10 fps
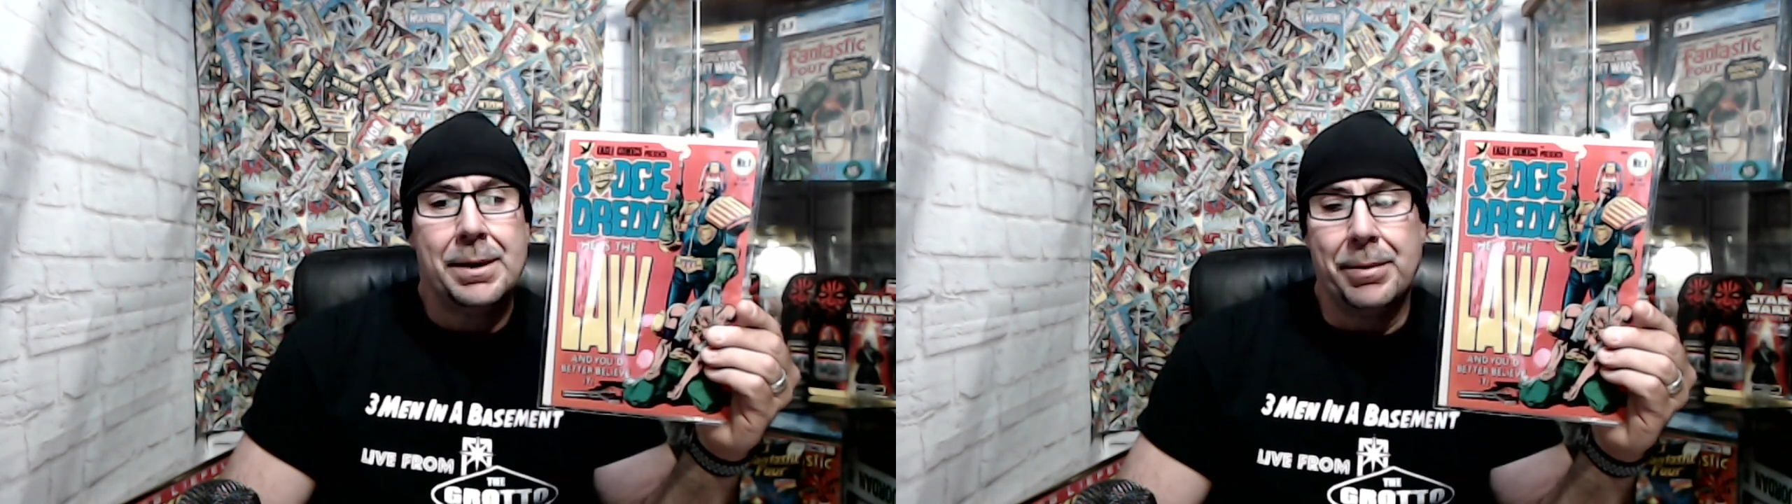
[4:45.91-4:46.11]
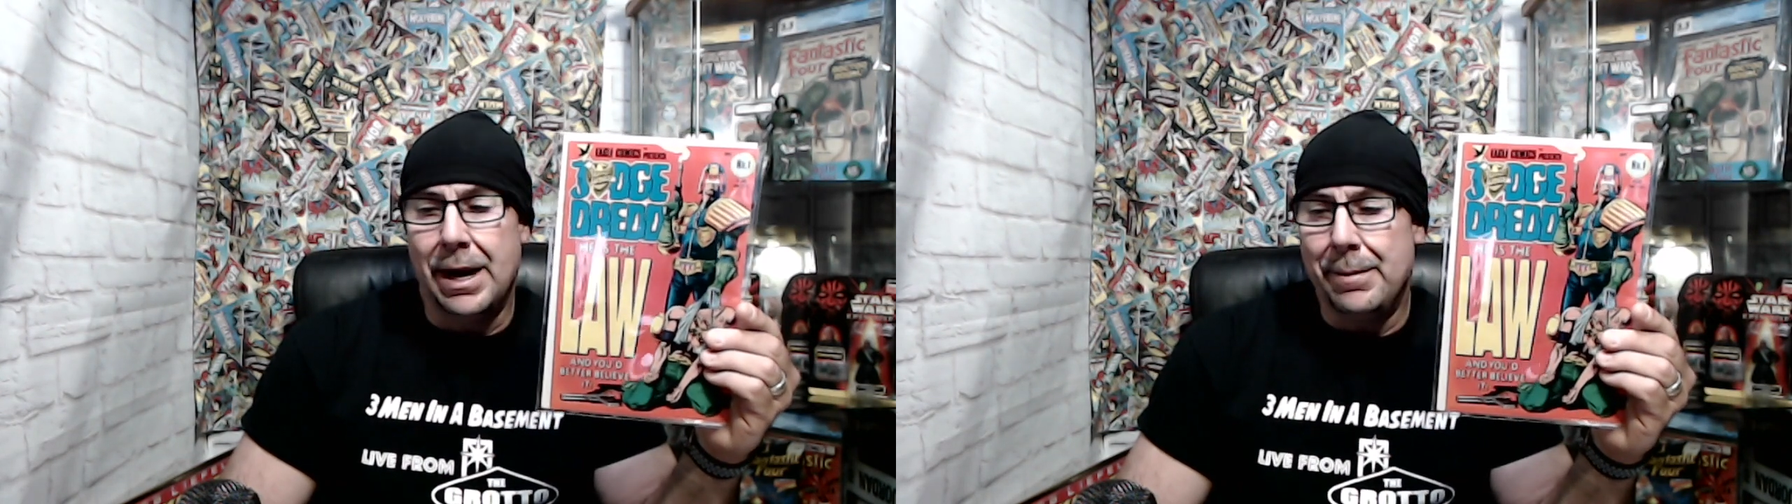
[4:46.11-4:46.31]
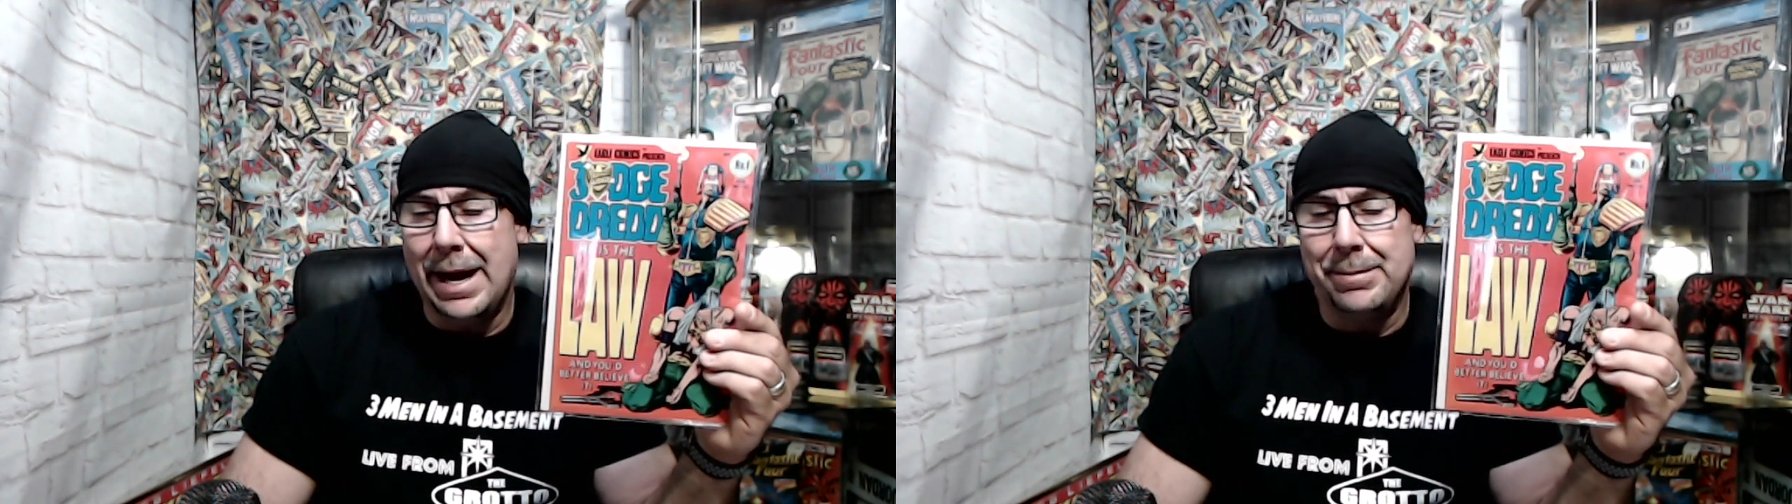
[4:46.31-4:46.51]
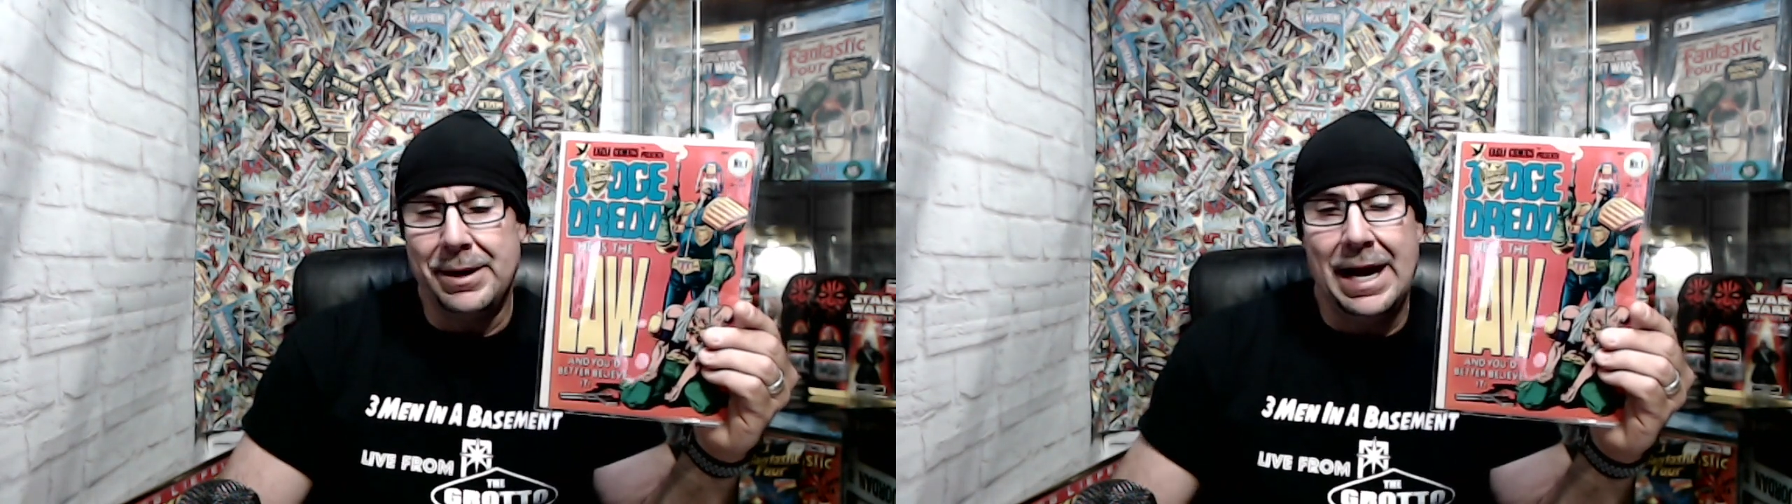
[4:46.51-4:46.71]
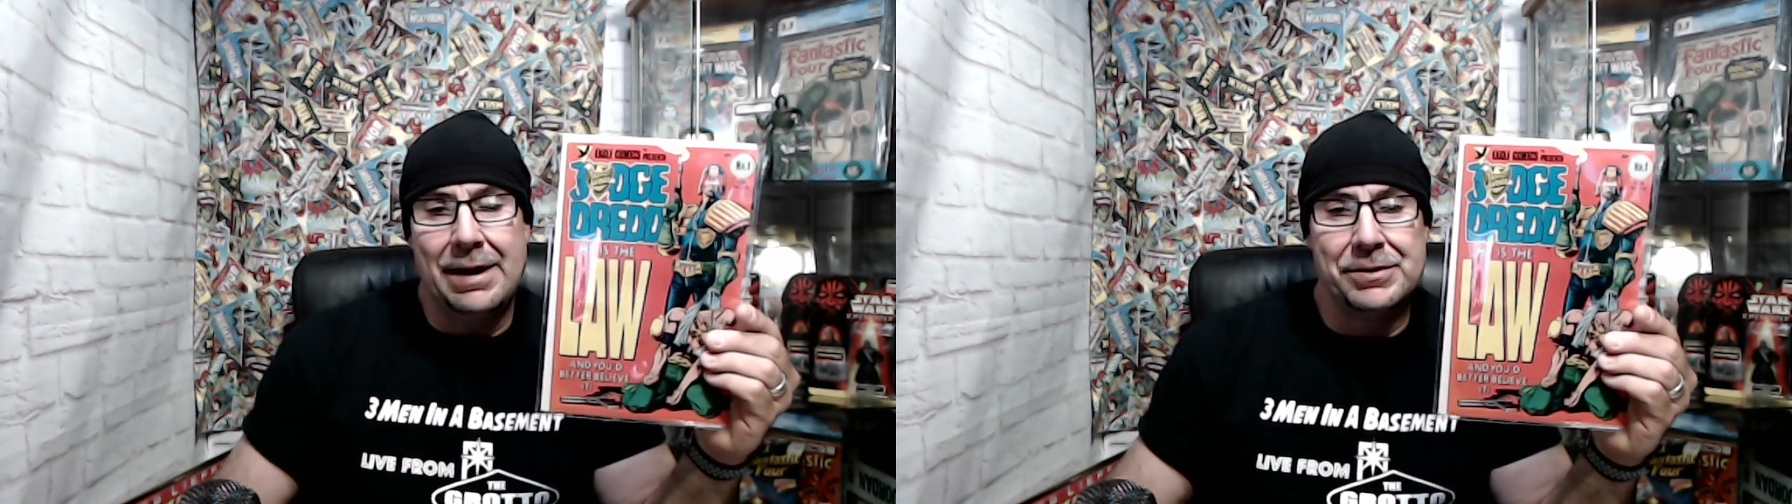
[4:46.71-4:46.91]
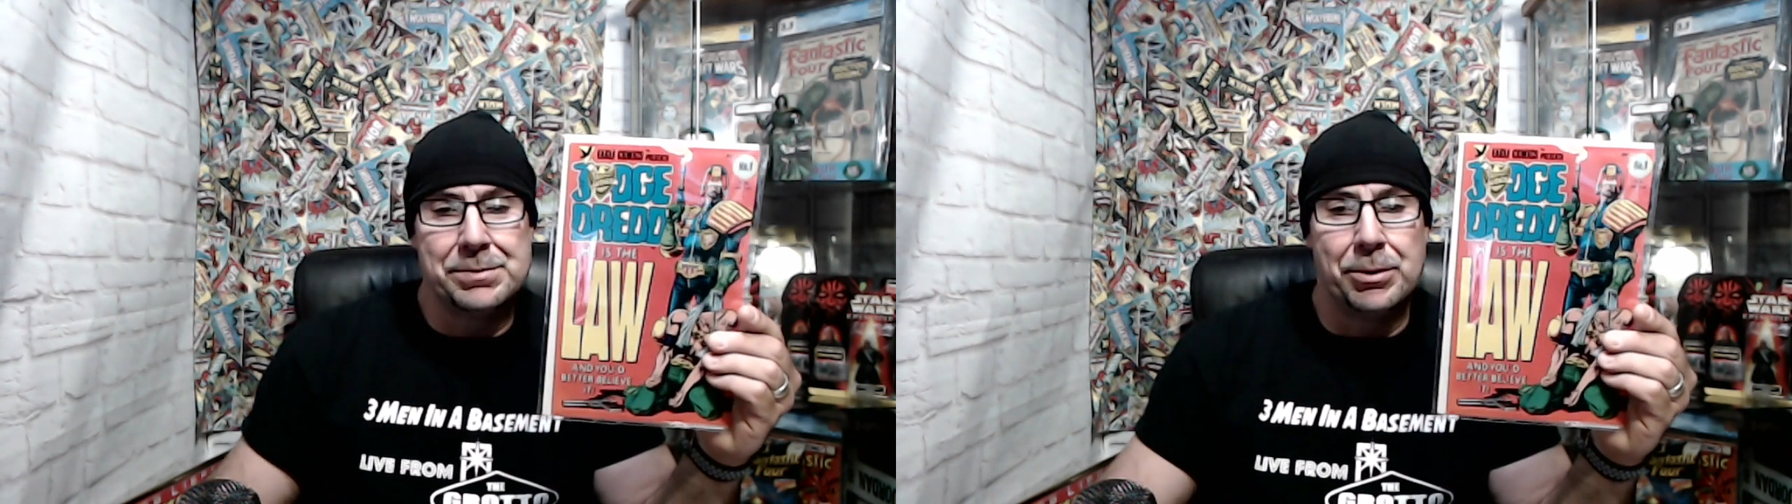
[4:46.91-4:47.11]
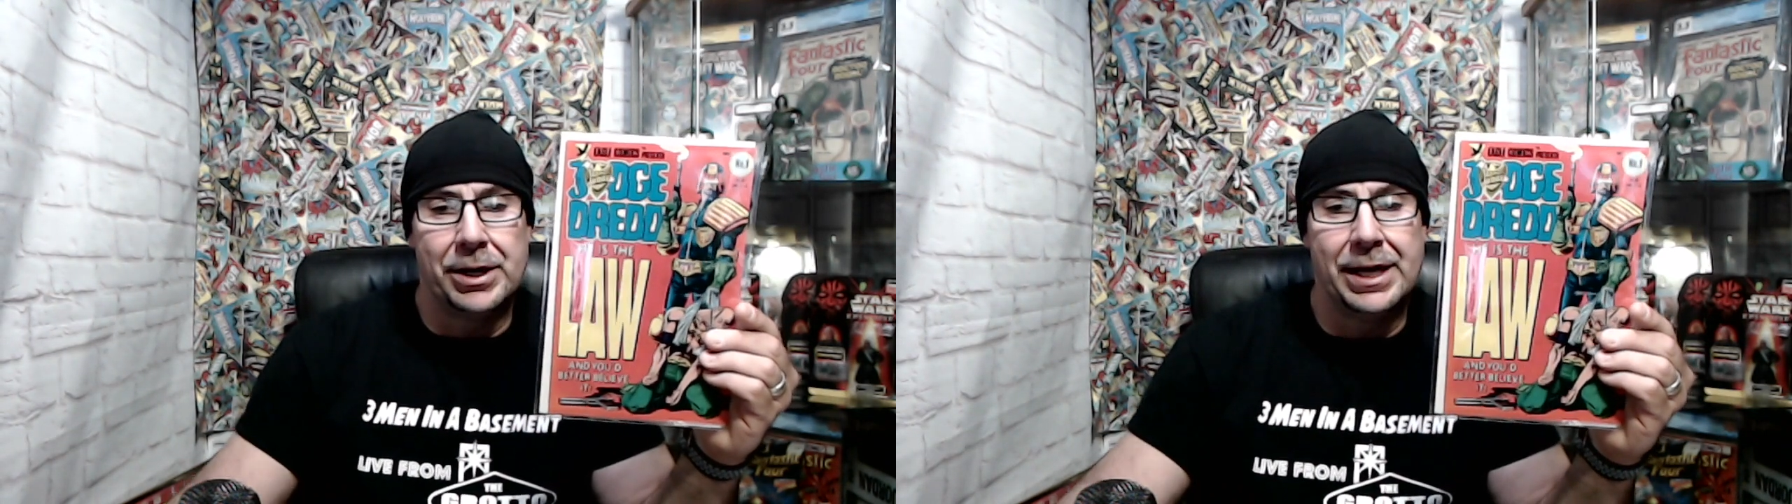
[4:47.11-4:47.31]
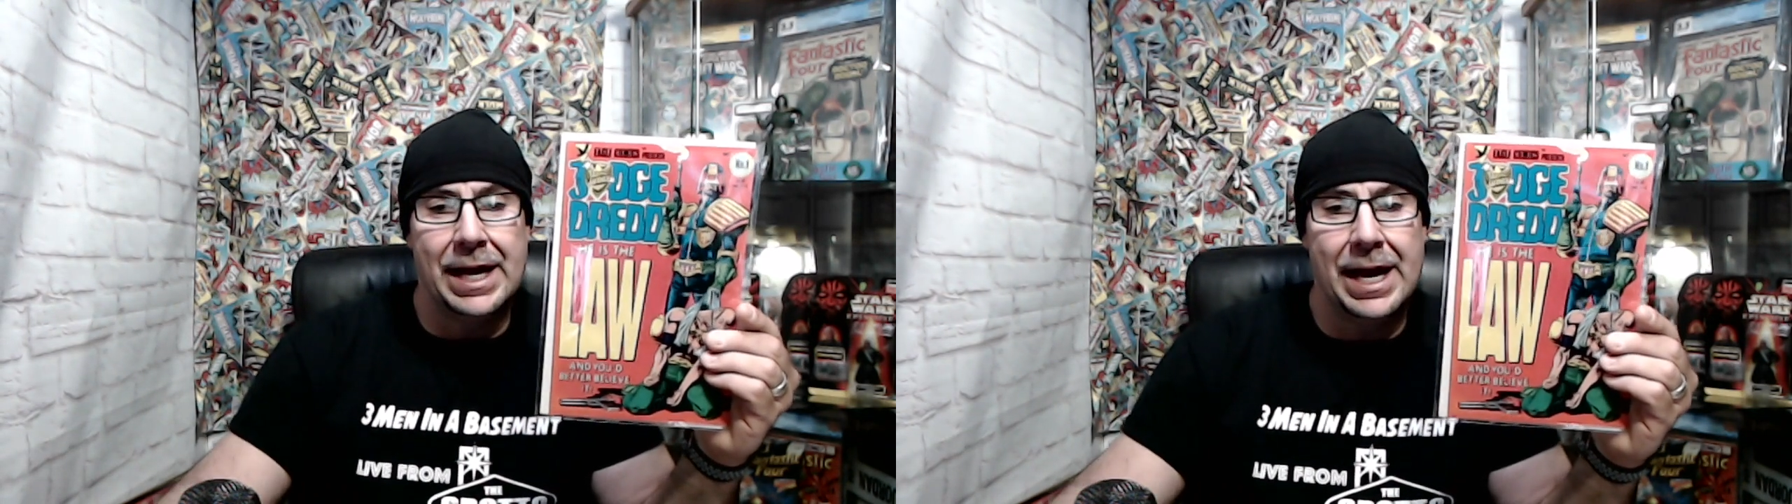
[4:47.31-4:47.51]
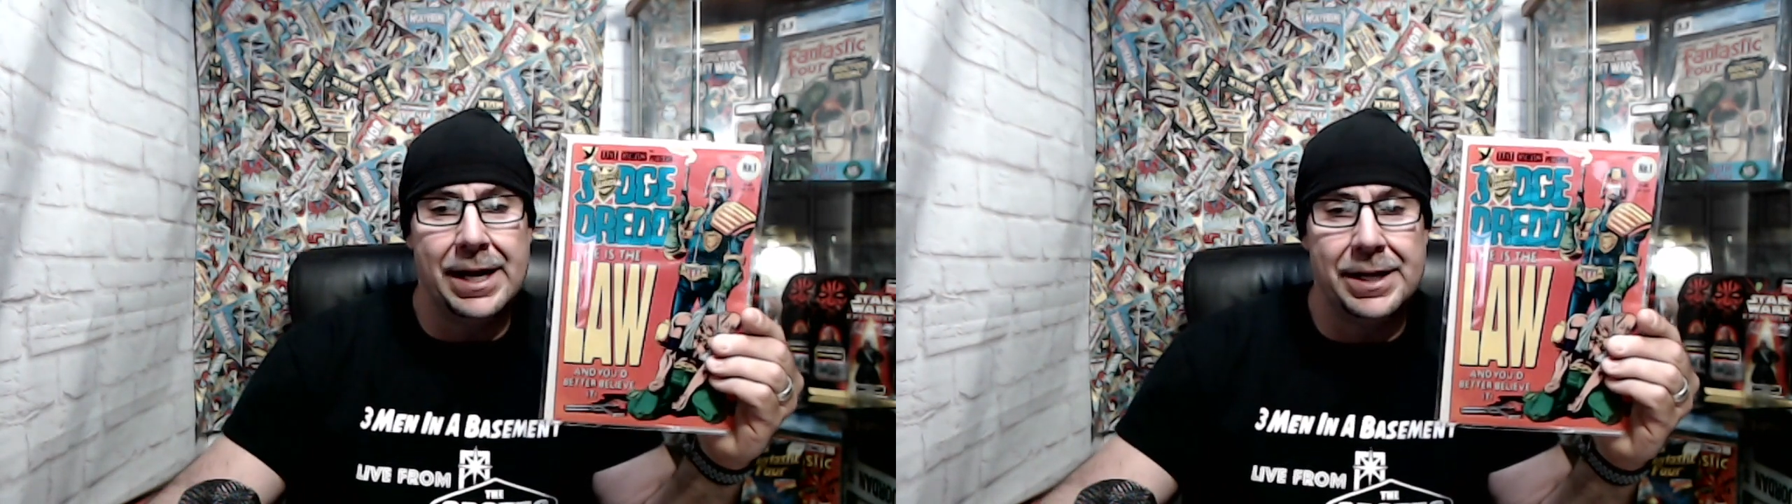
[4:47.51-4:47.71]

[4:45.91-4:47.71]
but I'm happy to have this book again.